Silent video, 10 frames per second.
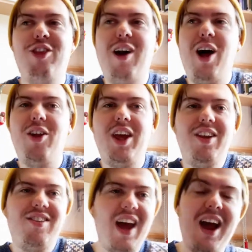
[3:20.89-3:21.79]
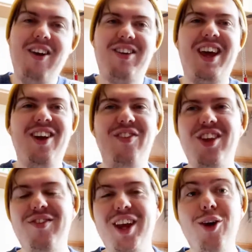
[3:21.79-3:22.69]
throughout the entirety of
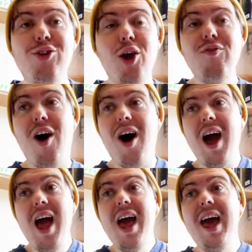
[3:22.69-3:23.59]
this video so far,